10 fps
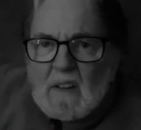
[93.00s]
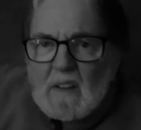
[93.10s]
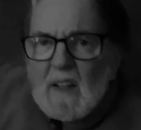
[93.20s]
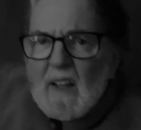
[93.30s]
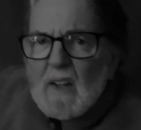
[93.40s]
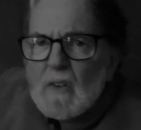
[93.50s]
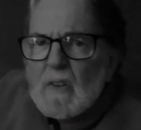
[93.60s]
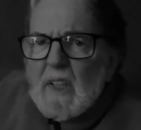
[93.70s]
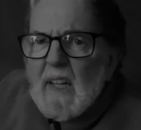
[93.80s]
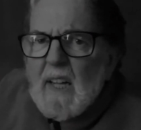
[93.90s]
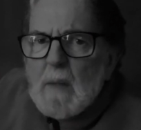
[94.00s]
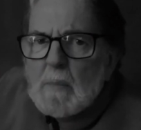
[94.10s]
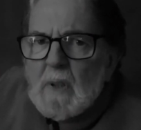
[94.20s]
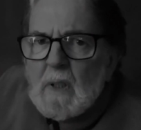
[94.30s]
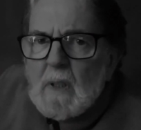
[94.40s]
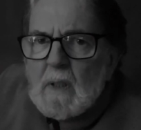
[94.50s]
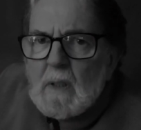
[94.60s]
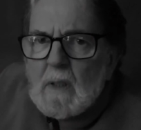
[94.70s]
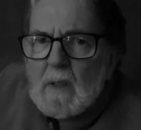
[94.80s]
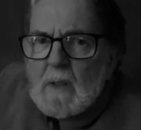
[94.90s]
Yeah, I am.
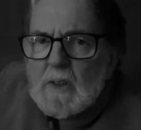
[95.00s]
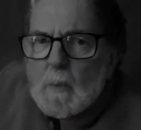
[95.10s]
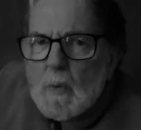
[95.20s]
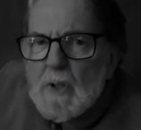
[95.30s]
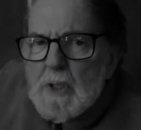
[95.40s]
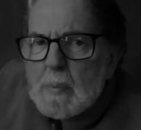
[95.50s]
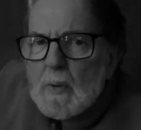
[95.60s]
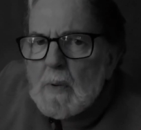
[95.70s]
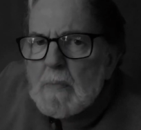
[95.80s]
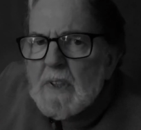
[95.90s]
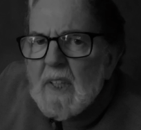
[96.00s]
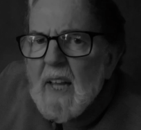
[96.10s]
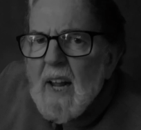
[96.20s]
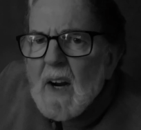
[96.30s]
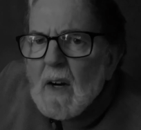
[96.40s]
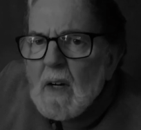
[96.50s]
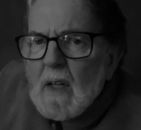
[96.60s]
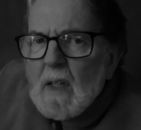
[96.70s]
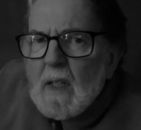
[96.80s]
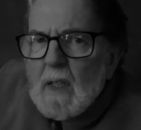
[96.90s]
So why'd you put them together?
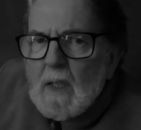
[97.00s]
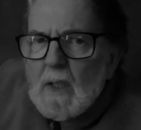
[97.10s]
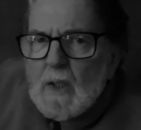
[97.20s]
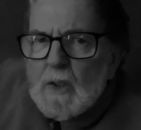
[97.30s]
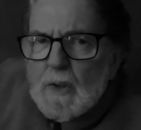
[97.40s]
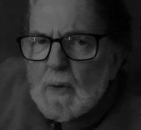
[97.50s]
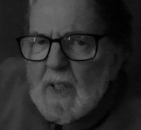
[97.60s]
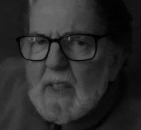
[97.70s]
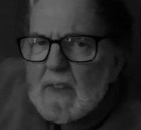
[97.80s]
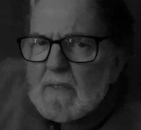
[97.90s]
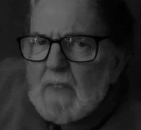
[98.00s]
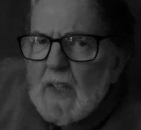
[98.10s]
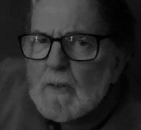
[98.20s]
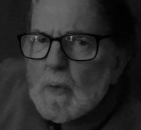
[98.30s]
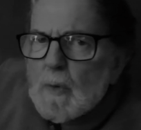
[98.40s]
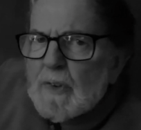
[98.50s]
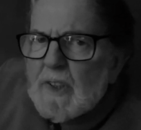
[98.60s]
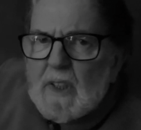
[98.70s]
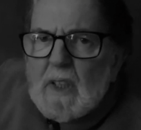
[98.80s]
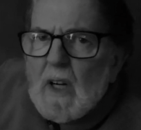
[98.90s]
Sure they got nothing
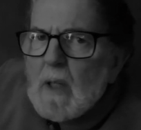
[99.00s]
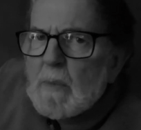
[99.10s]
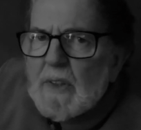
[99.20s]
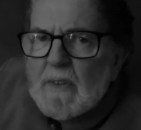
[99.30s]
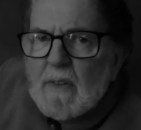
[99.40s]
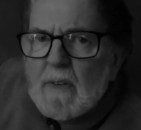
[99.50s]
in common.